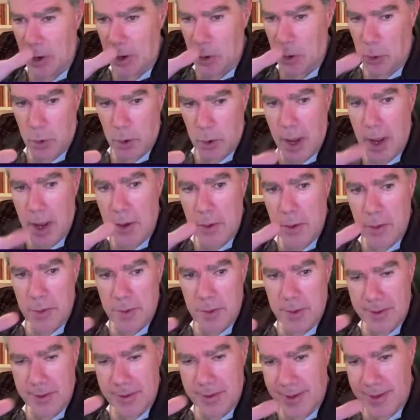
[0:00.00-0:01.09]

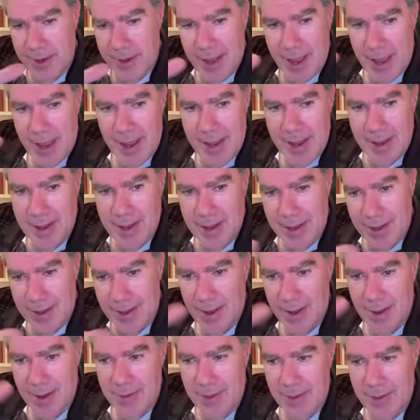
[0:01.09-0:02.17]
around the day
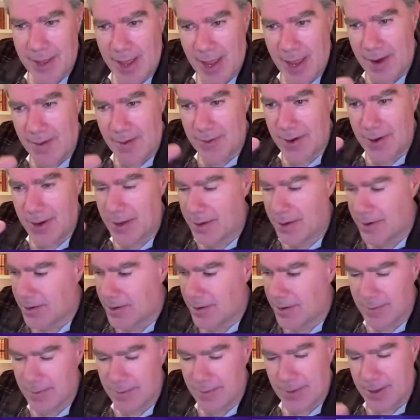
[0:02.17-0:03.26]
of the halfening
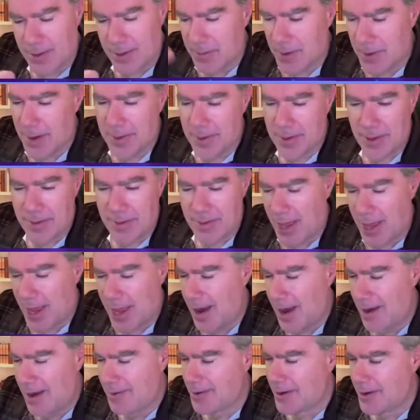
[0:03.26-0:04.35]
or the month of the
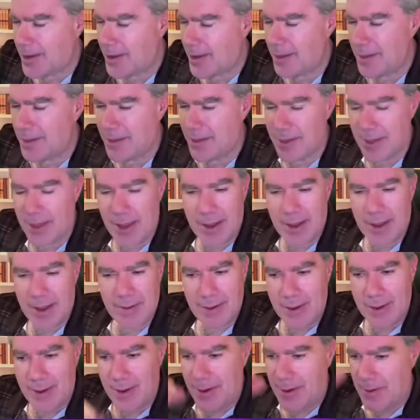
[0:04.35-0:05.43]
halfening. And
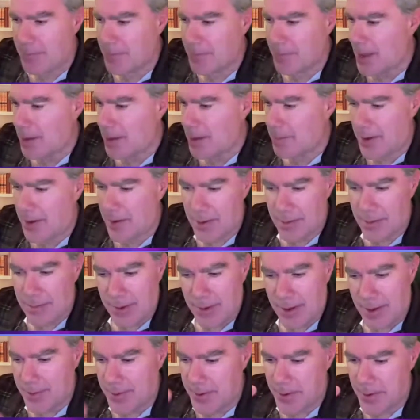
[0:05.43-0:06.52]
then about a
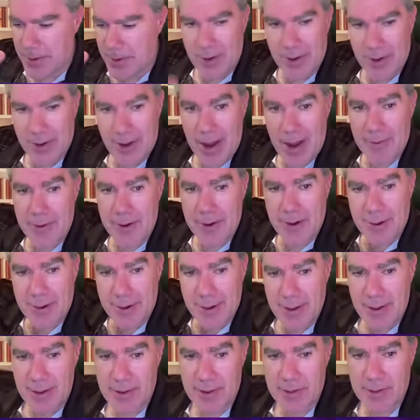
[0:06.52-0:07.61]
month or so after,
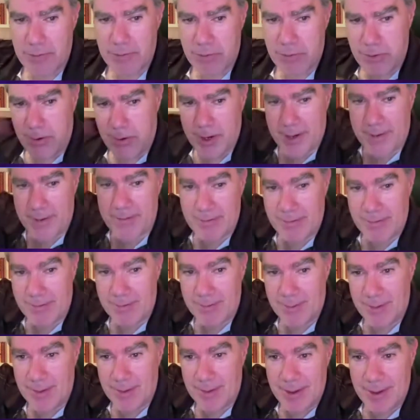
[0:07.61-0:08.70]
it goes,
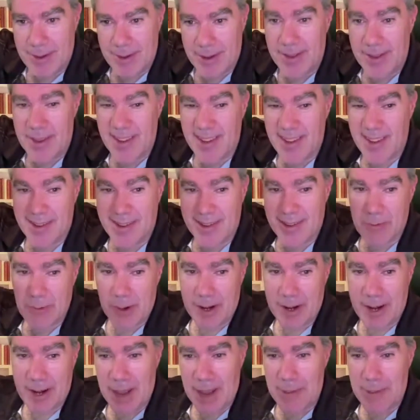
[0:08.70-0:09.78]
and this is
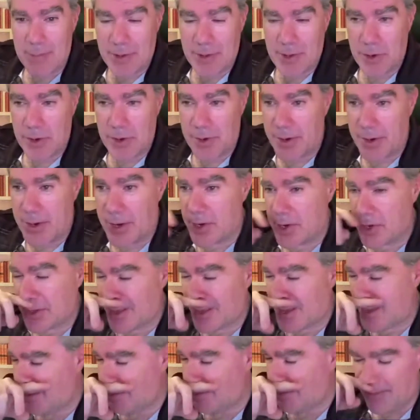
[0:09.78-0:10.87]
what happens
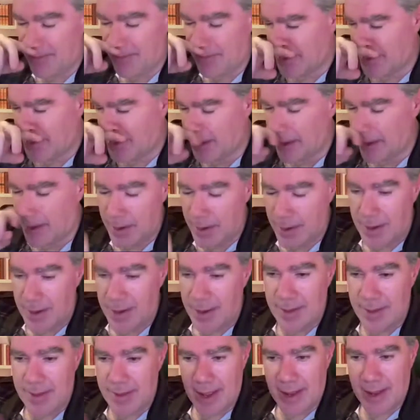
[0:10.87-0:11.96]
traditionally.
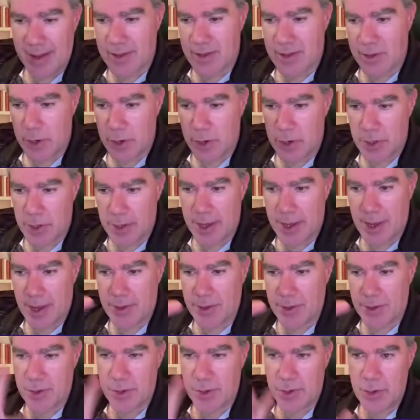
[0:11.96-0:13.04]
And that's usually a
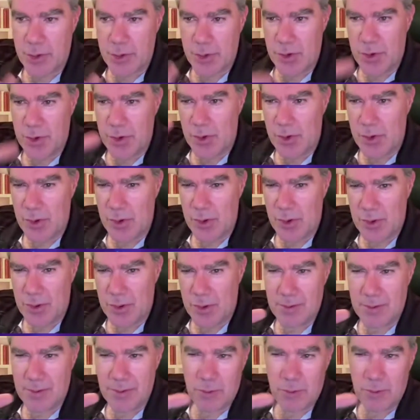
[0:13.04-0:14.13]

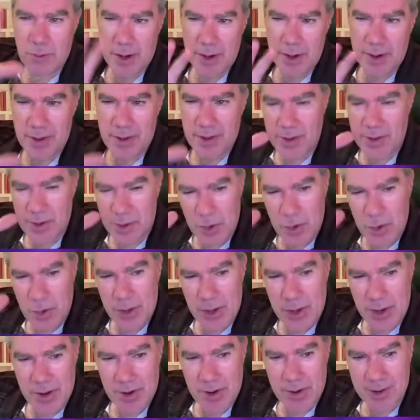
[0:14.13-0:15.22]
1 to 2
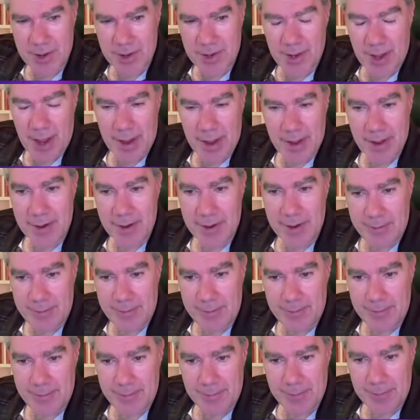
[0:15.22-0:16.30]
year cycle.
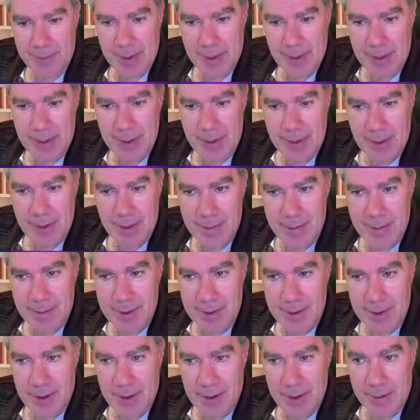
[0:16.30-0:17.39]

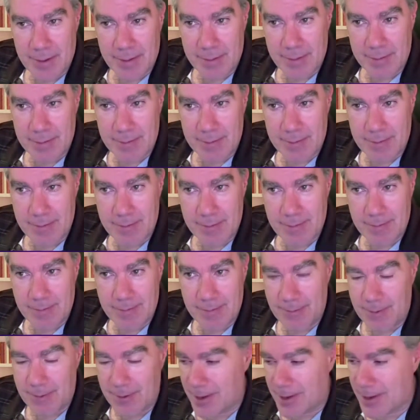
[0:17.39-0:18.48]
So
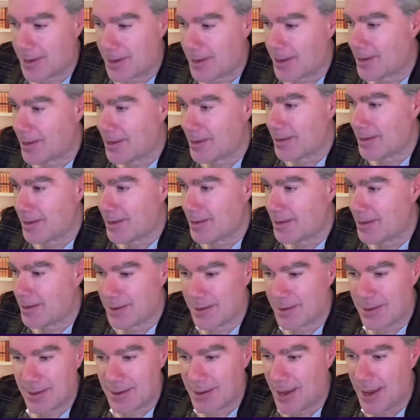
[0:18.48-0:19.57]

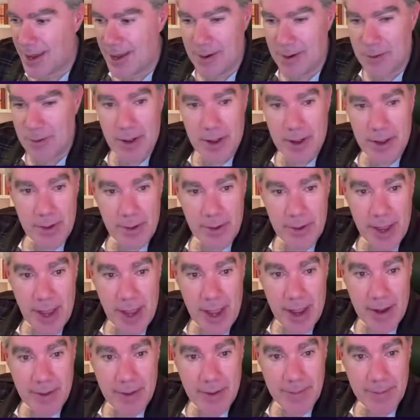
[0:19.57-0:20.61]
get it while you can.